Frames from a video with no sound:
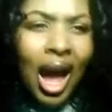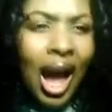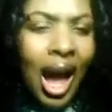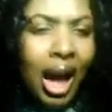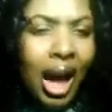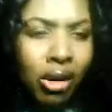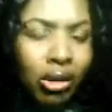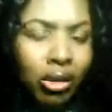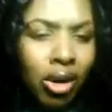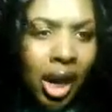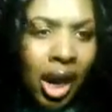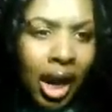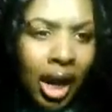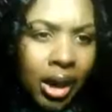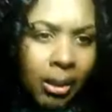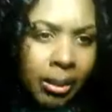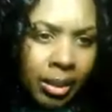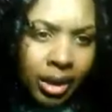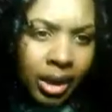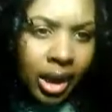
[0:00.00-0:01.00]
I don't know how
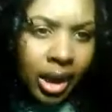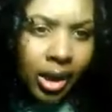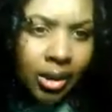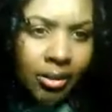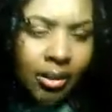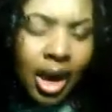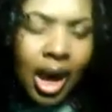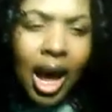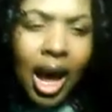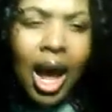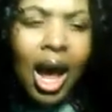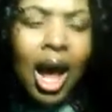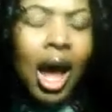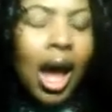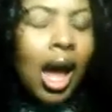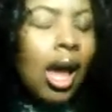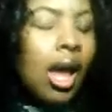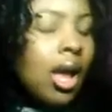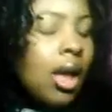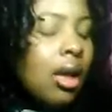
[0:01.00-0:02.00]
to braid.
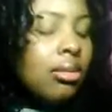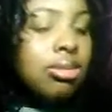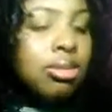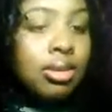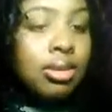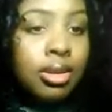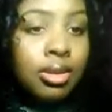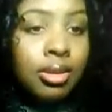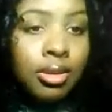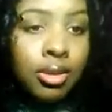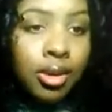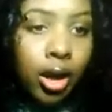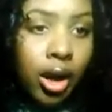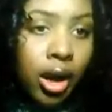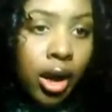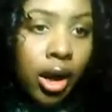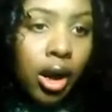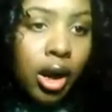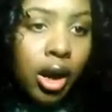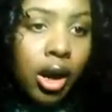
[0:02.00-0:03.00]

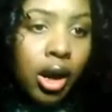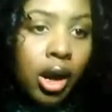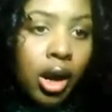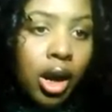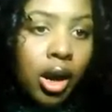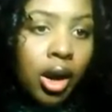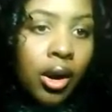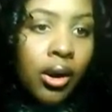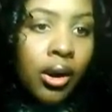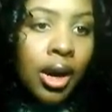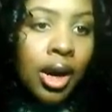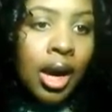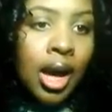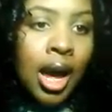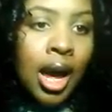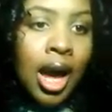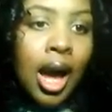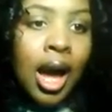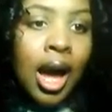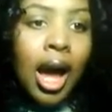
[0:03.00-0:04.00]
Girl,
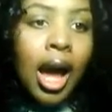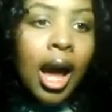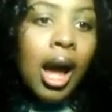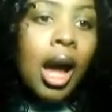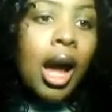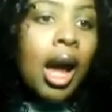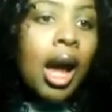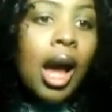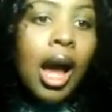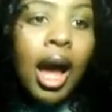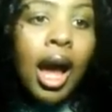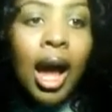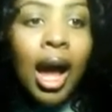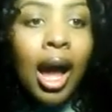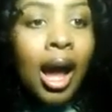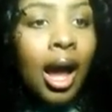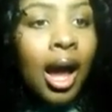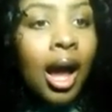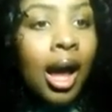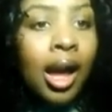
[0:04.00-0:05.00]

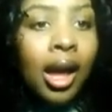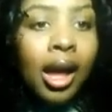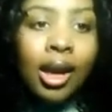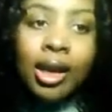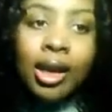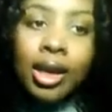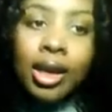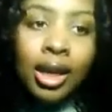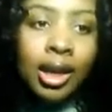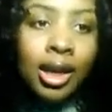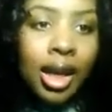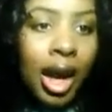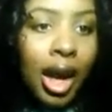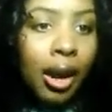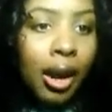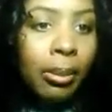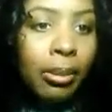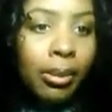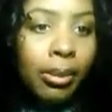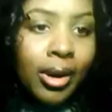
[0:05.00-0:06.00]
I
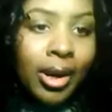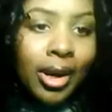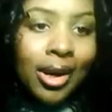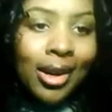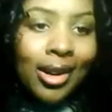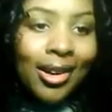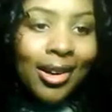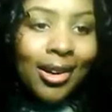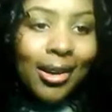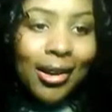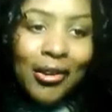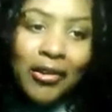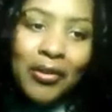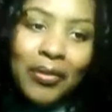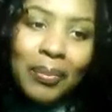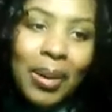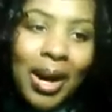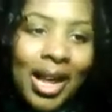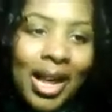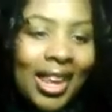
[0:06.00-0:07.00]
cannot braid.
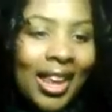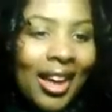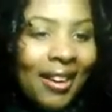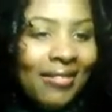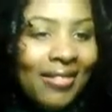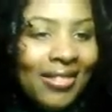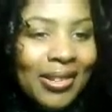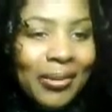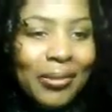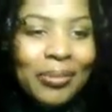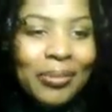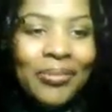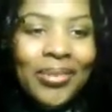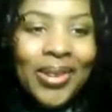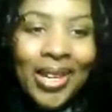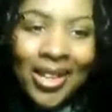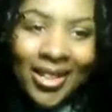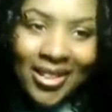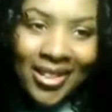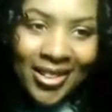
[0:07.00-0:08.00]
My life
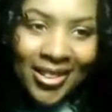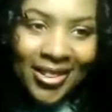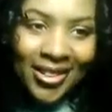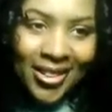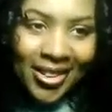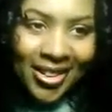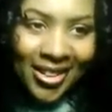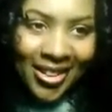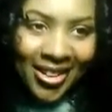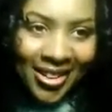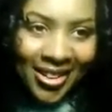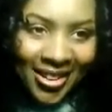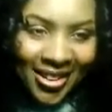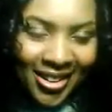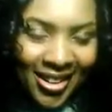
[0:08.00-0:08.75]
depended on it.